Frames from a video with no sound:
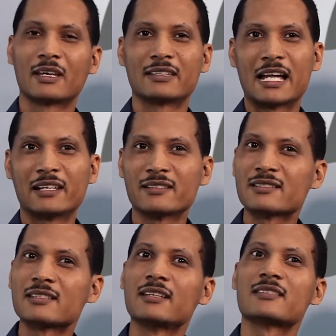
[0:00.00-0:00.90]

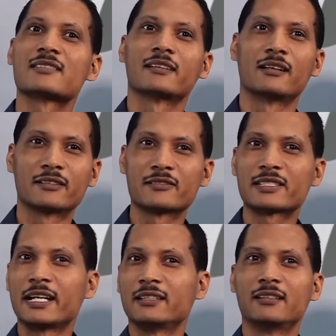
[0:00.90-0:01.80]
analysis and
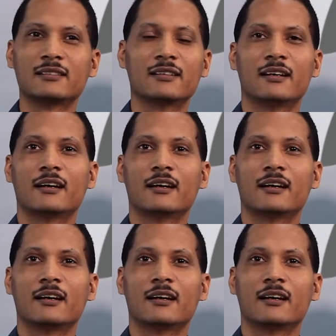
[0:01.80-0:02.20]
understanding